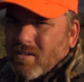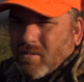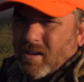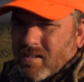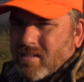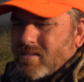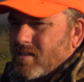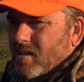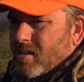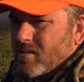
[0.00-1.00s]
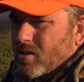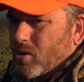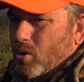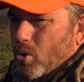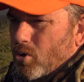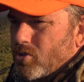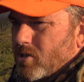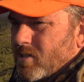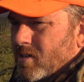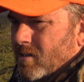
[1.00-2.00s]
Well, it's a, it's a
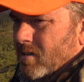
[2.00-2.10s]
gorgeous